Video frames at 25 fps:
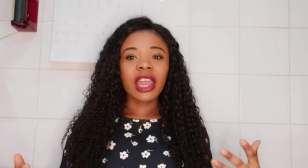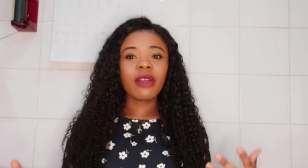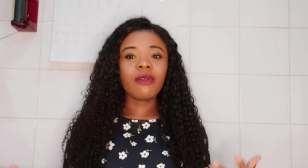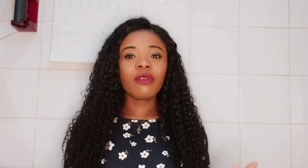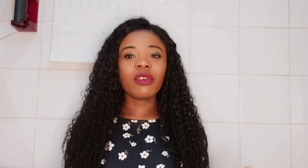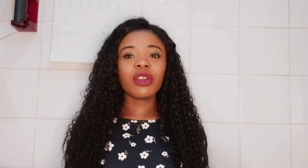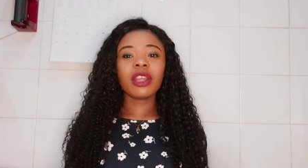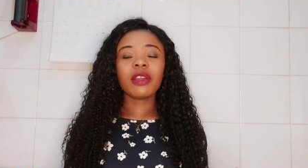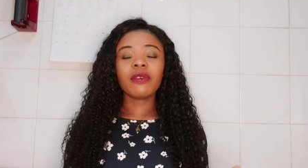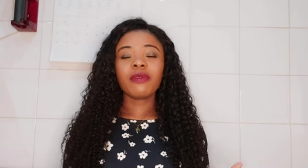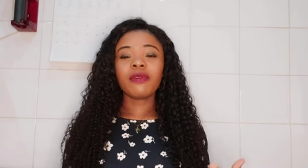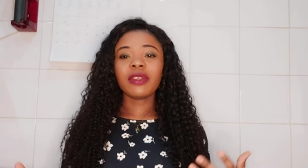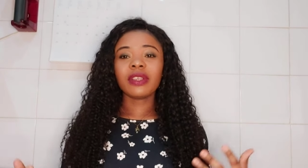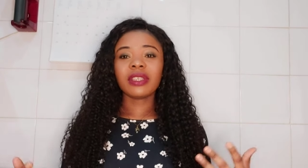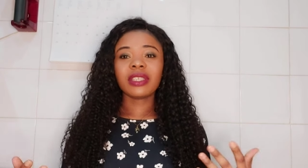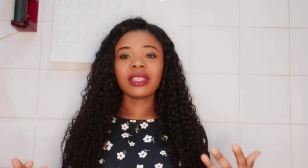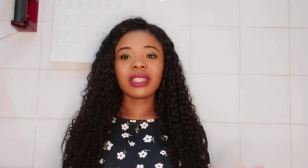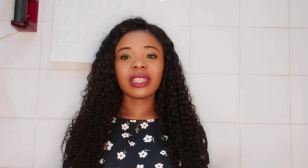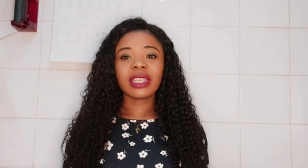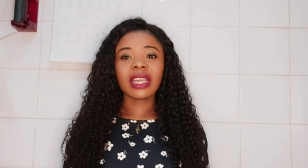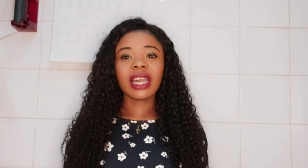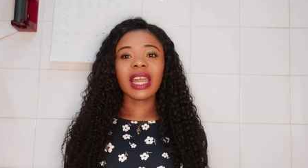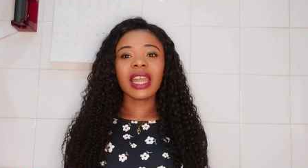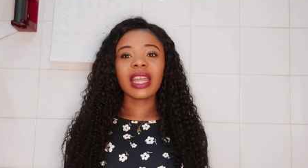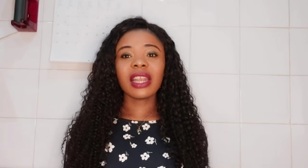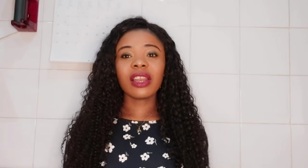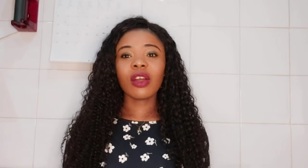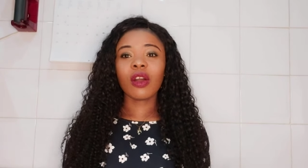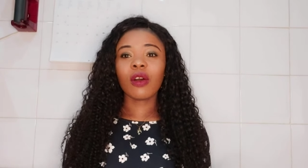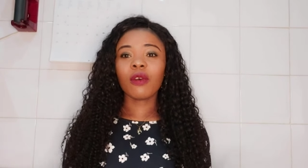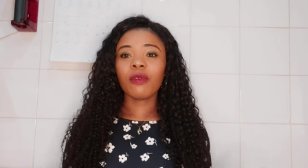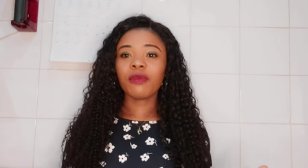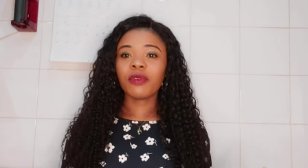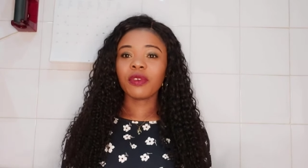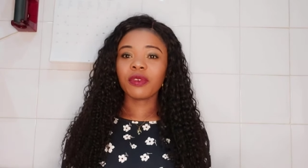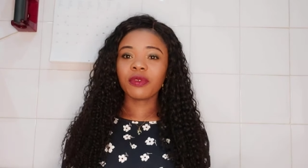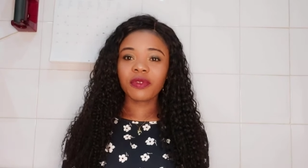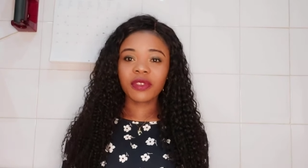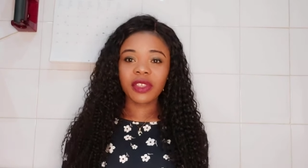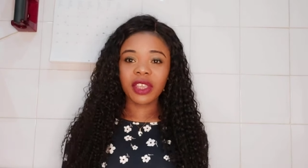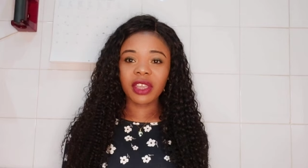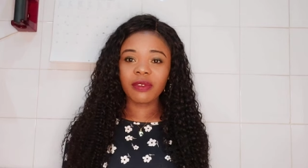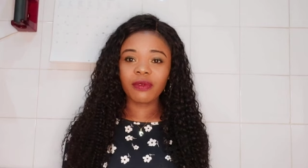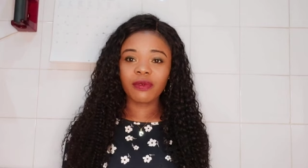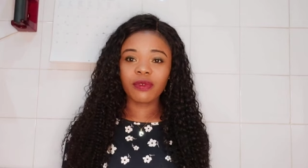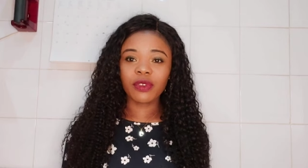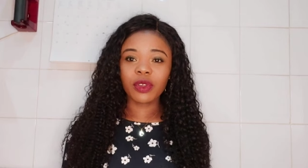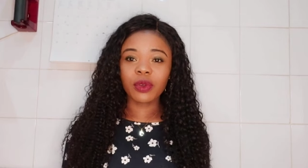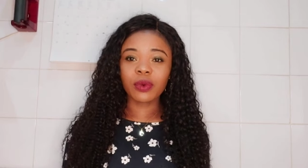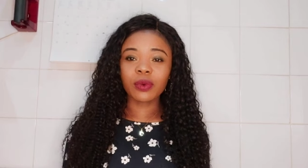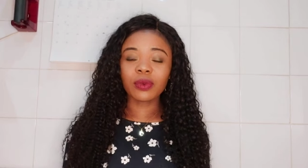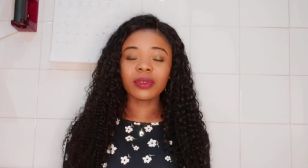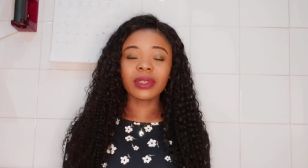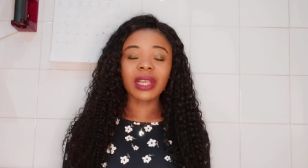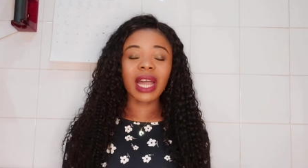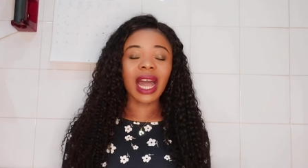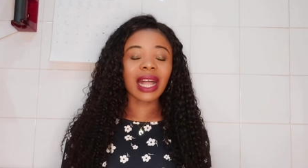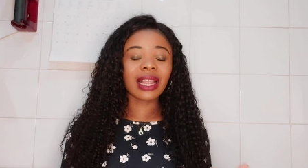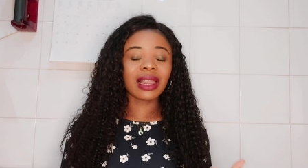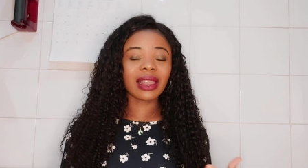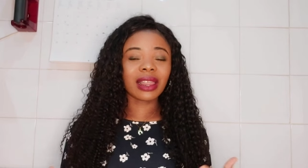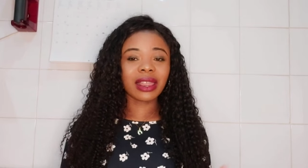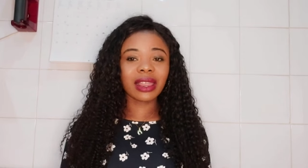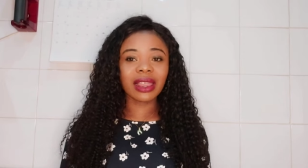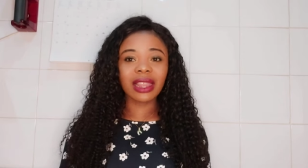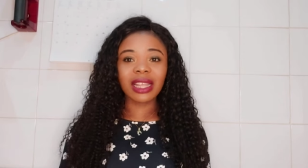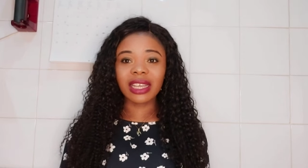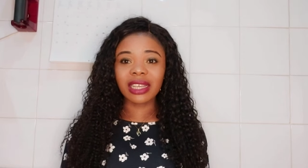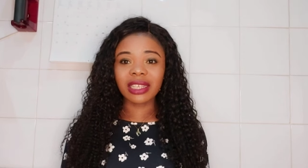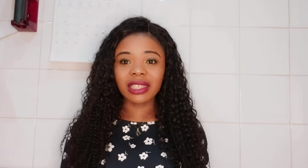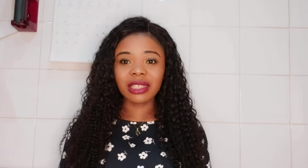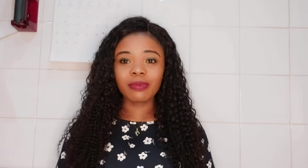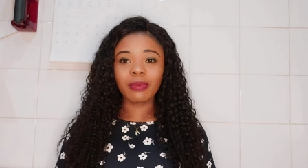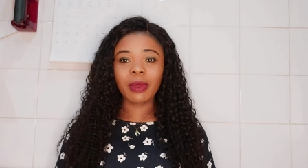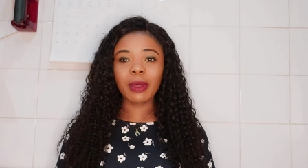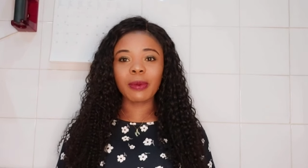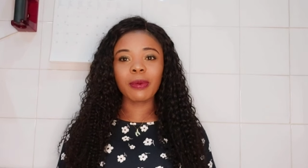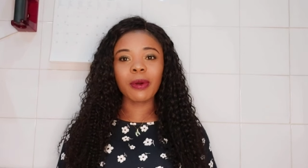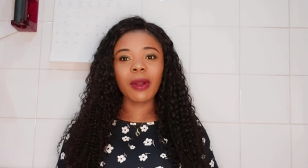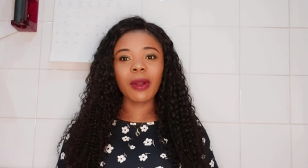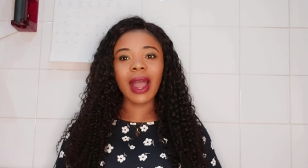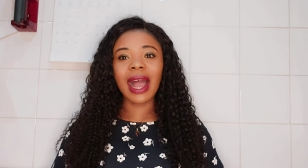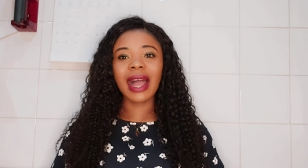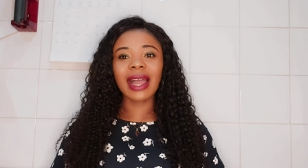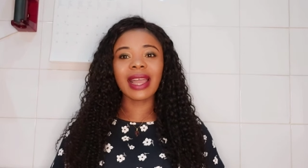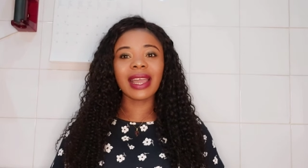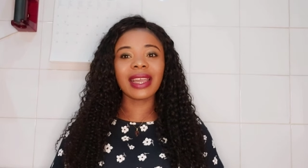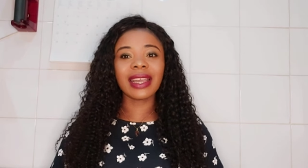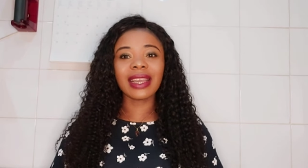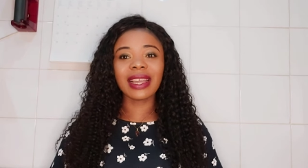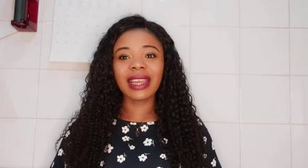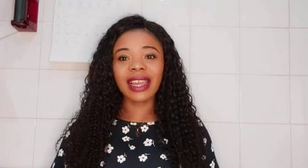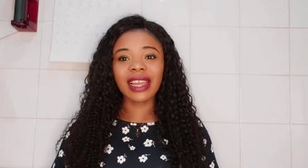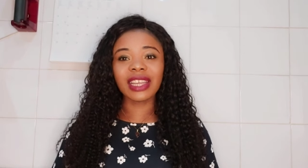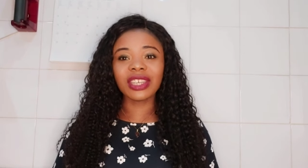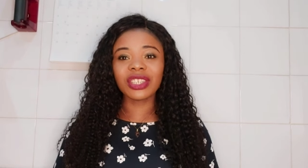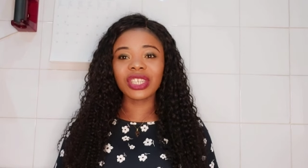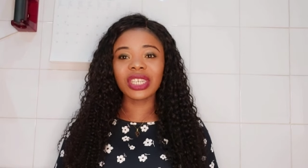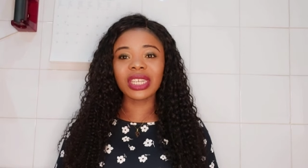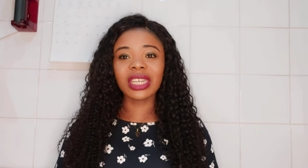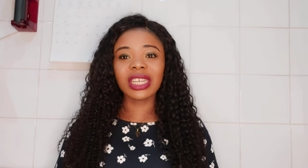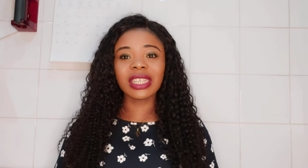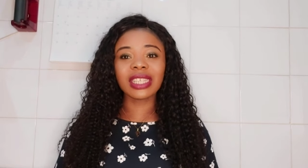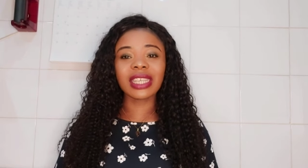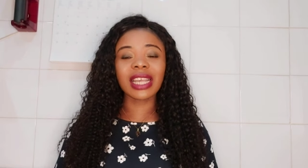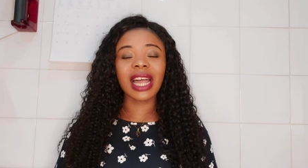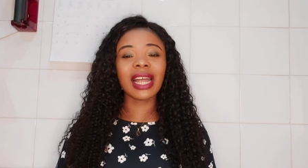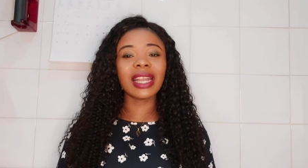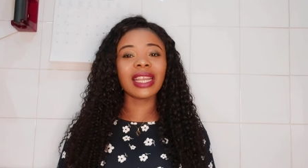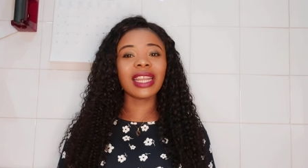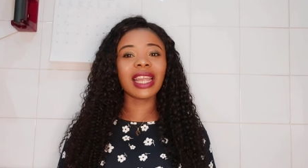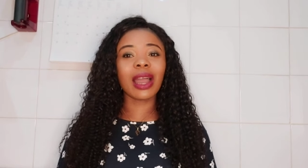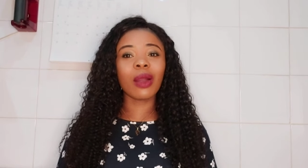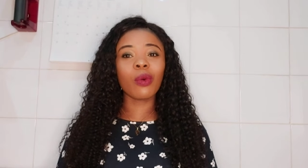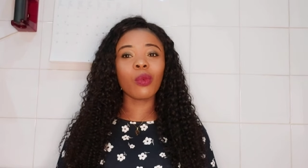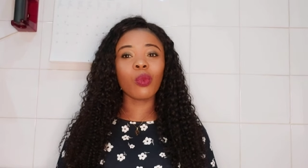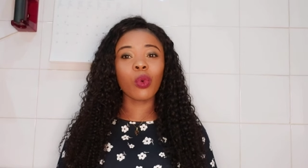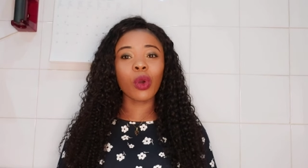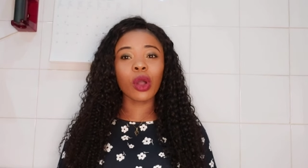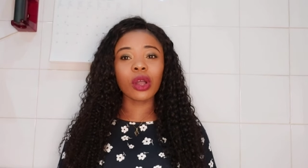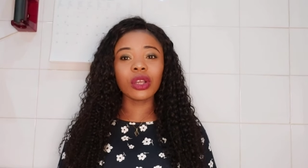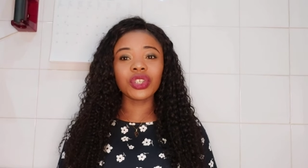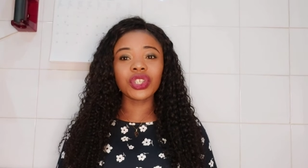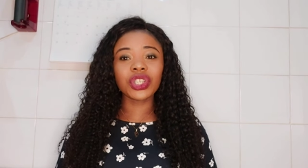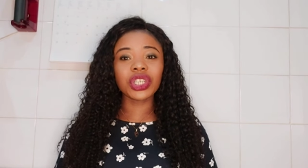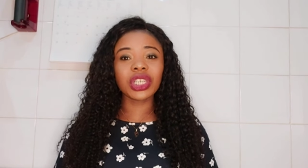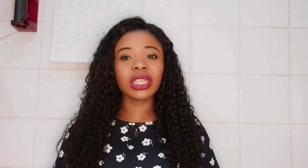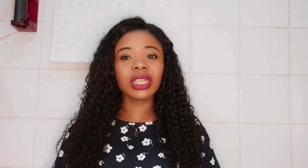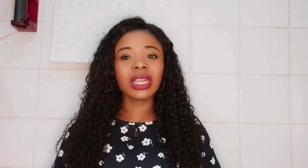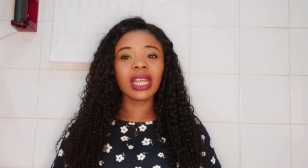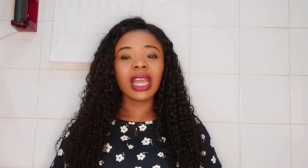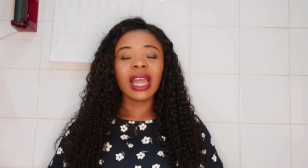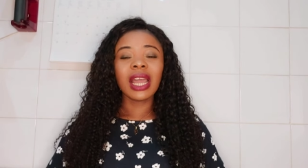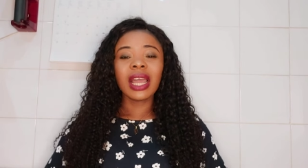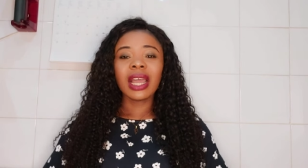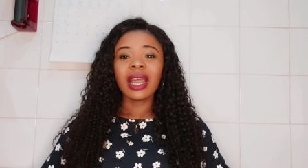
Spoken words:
even if it's 10 or 15 views, at least people are engaging it and they are watching